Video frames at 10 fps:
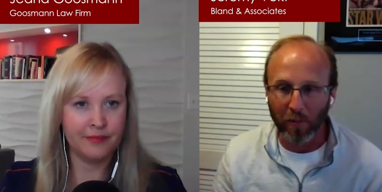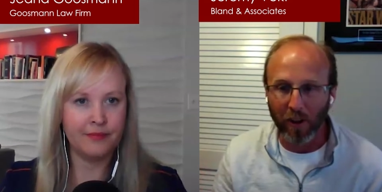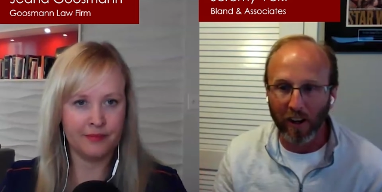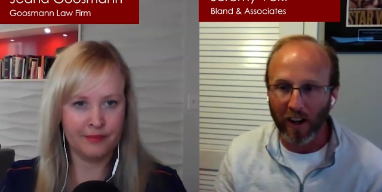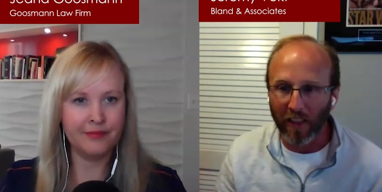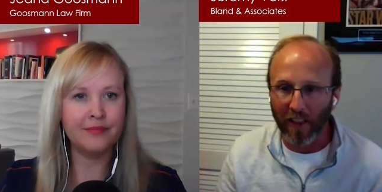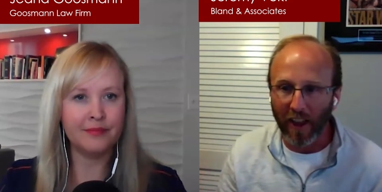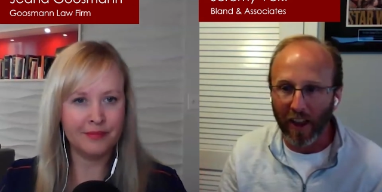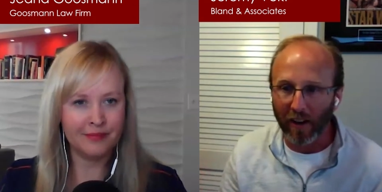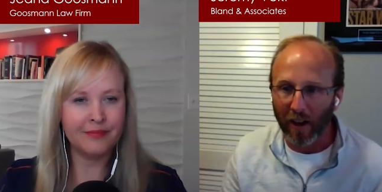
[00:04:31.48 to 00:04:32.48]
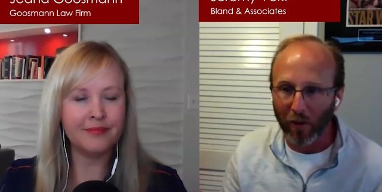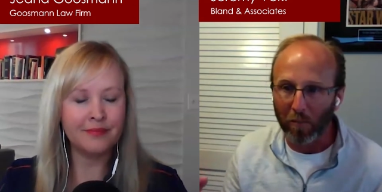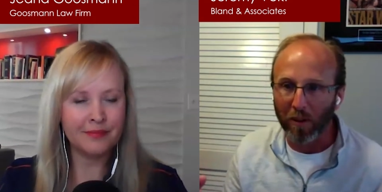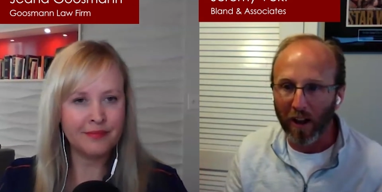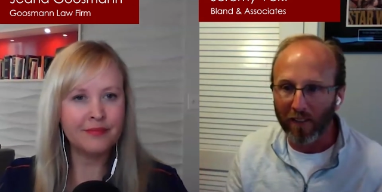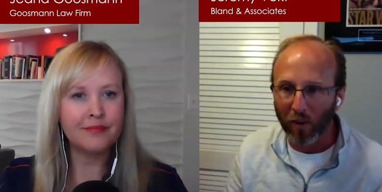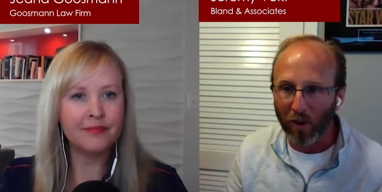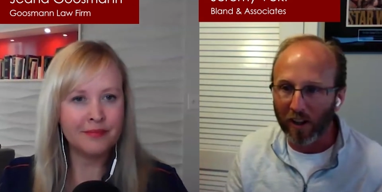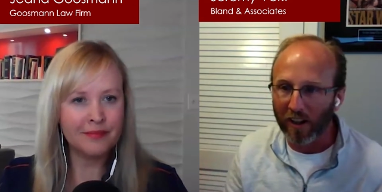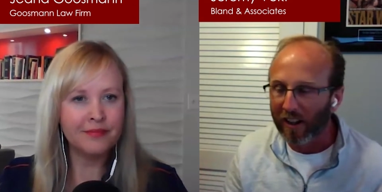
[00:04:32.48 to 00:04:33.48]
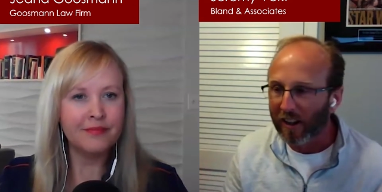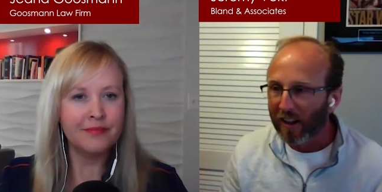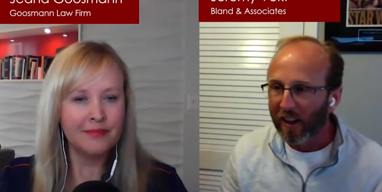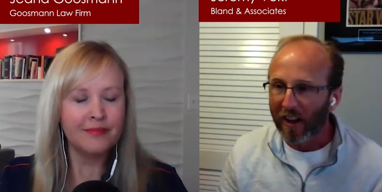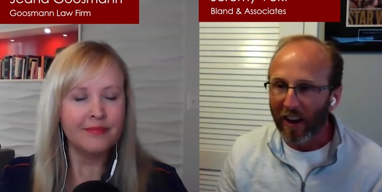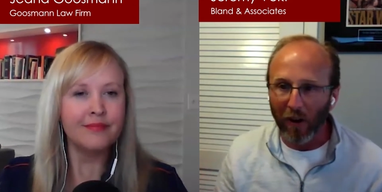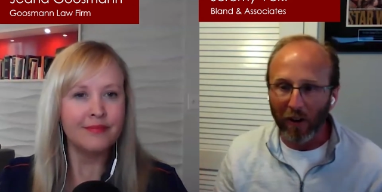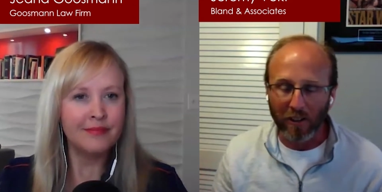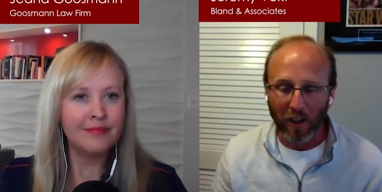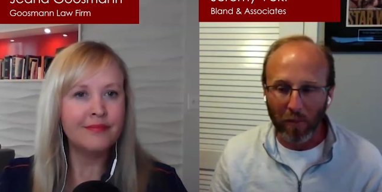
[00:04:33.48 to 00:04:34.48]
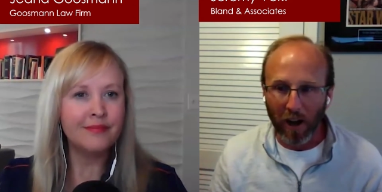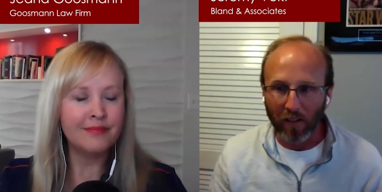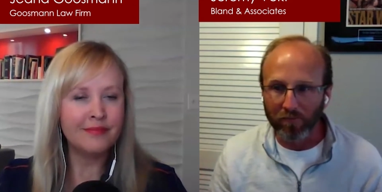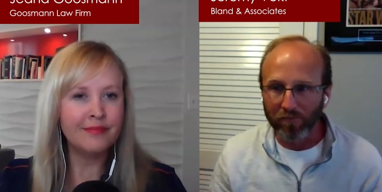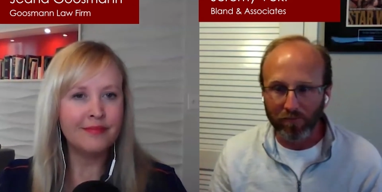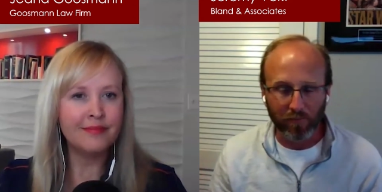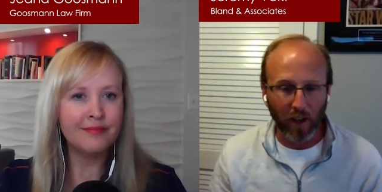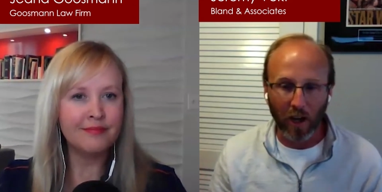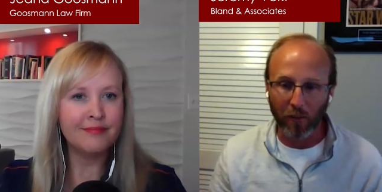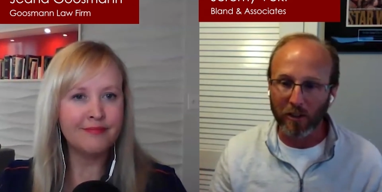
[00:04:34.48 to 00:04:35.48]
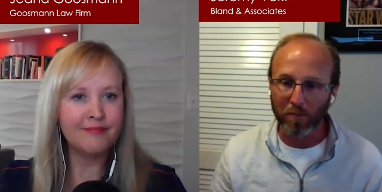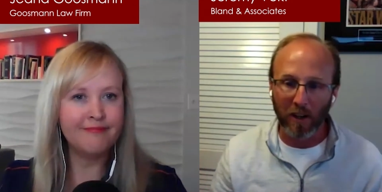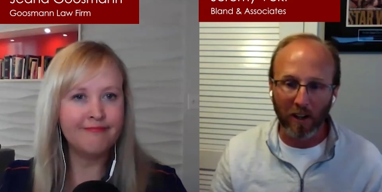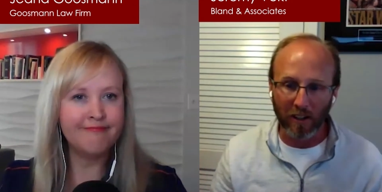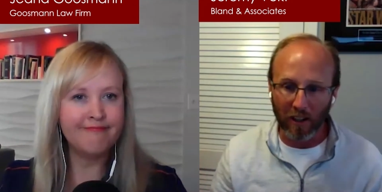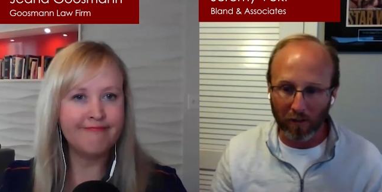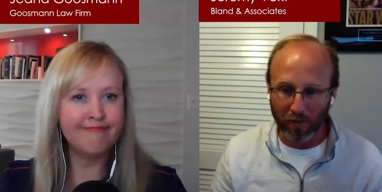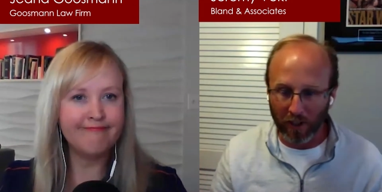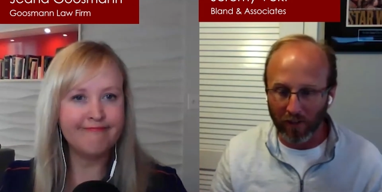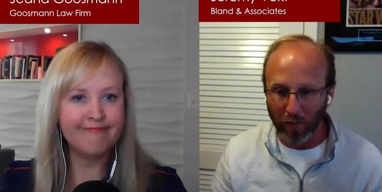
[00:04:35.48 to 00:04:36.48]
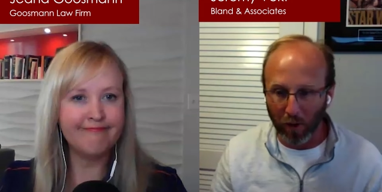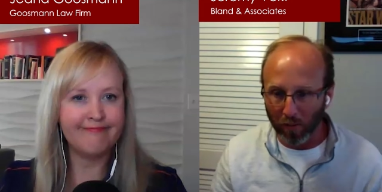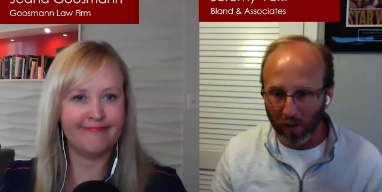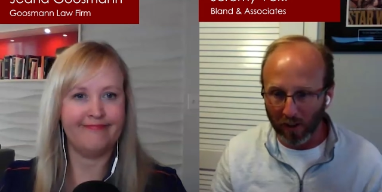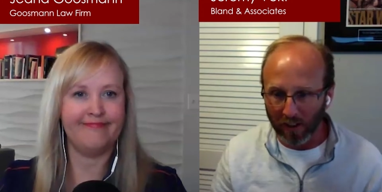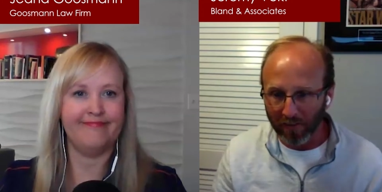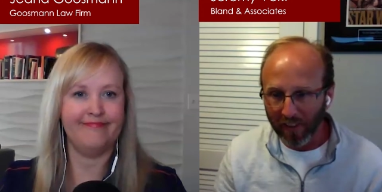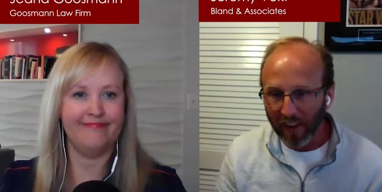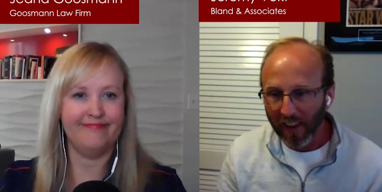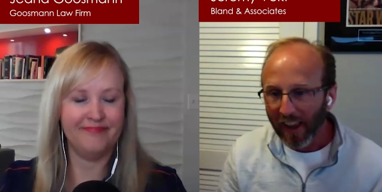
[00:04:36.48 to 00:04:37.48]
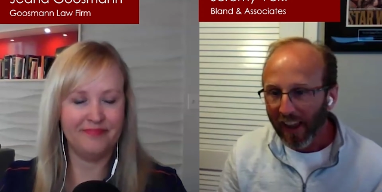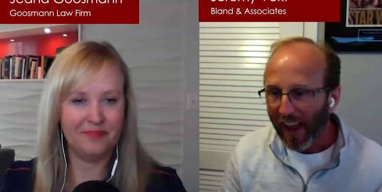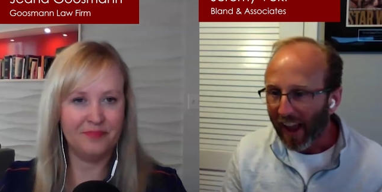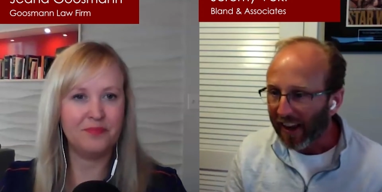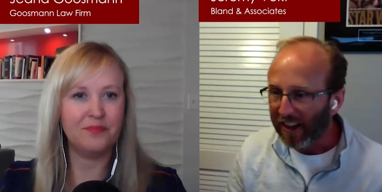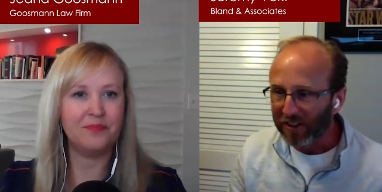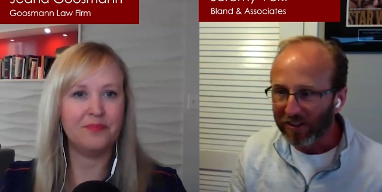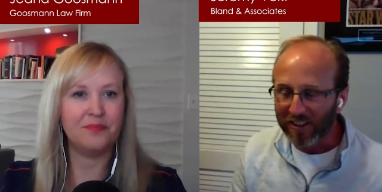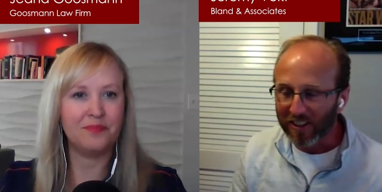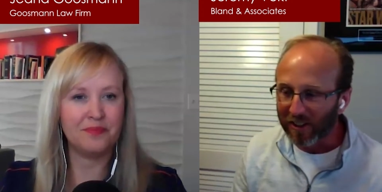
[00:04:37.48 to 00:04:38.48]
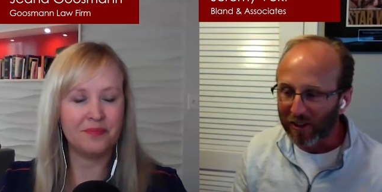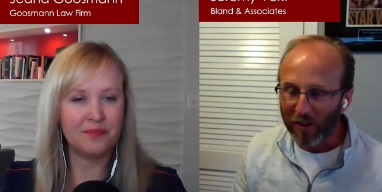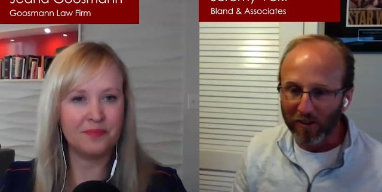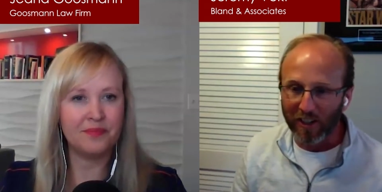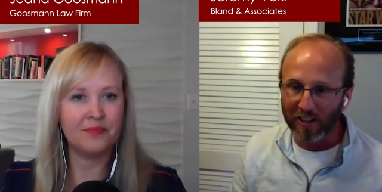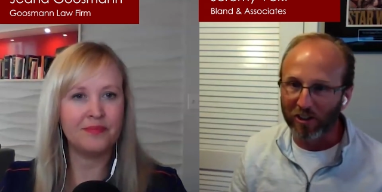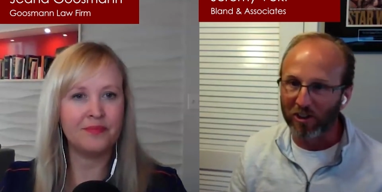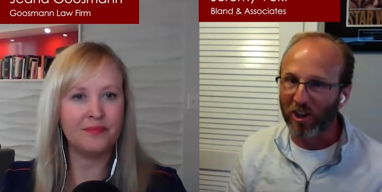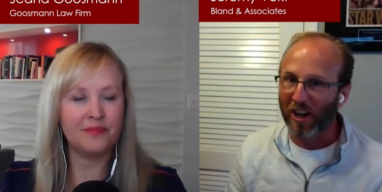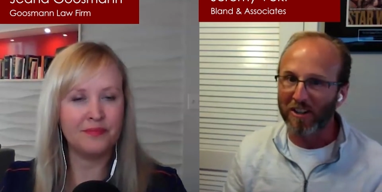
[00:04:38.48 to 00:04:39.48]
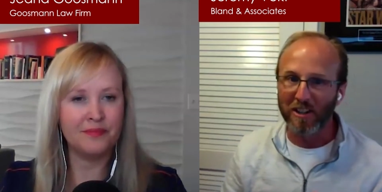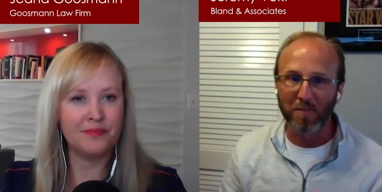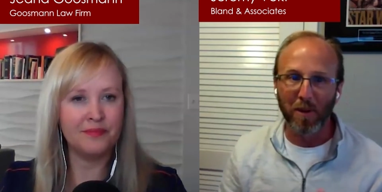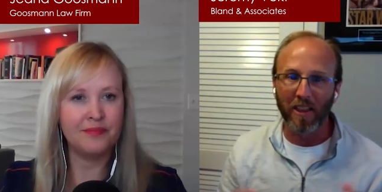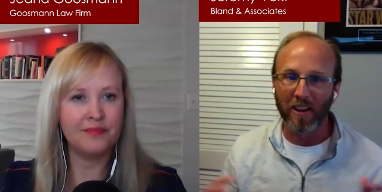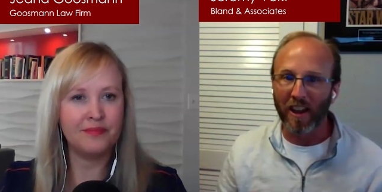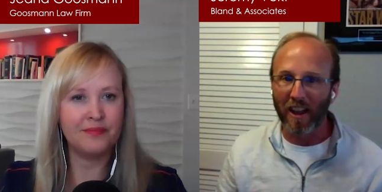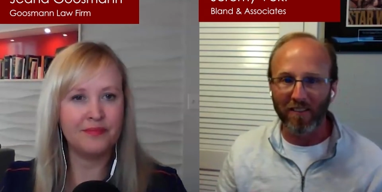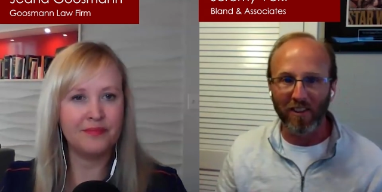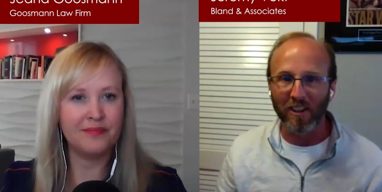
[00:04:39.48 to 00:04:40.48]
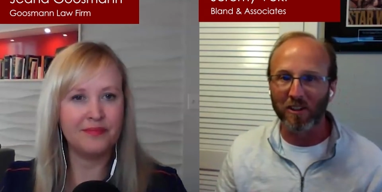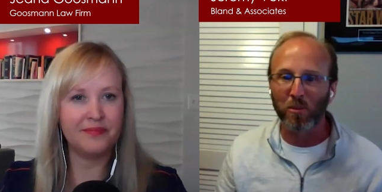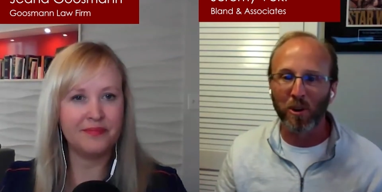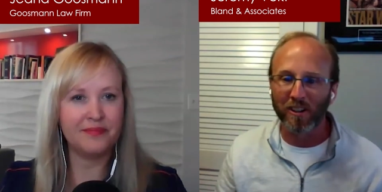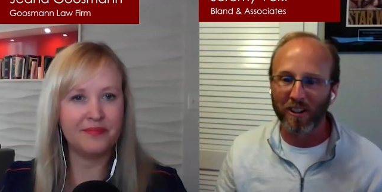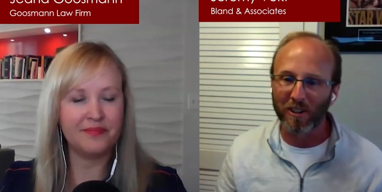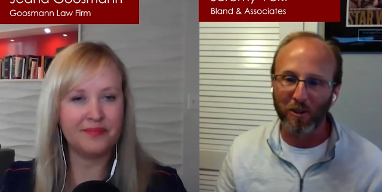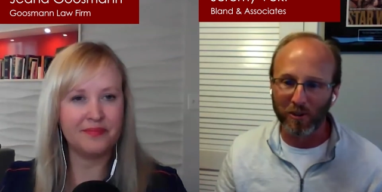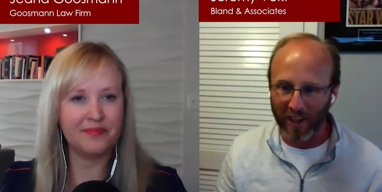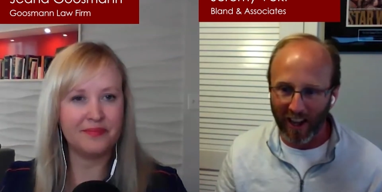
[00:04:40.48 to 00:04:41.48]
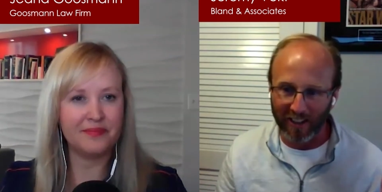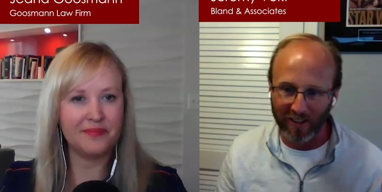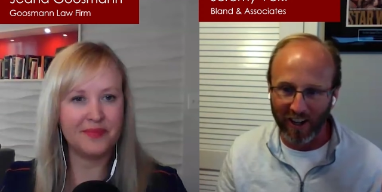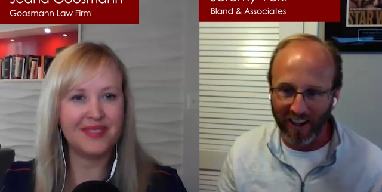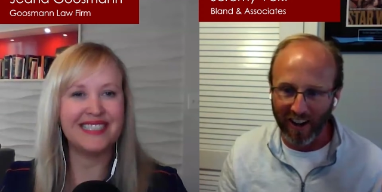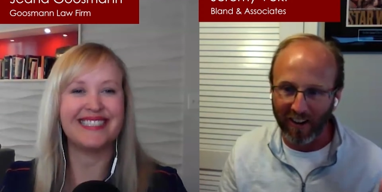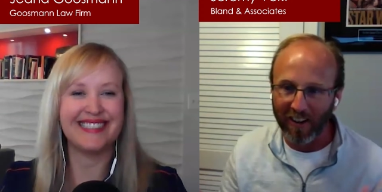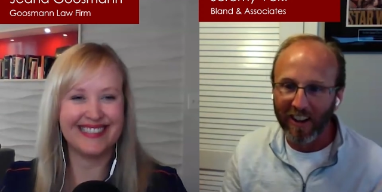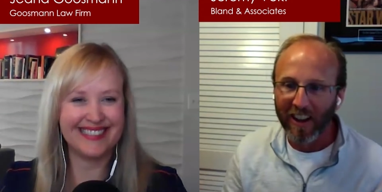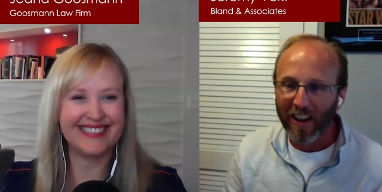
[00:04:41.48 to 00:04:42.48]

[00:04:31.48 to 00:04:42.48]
Speaker 1: up and running on that and how to apply for it. And now it's all about how do we spend it and get it forgiven appropriately. And as you see in the news, that's changing by the day via Twitter and newscast right now.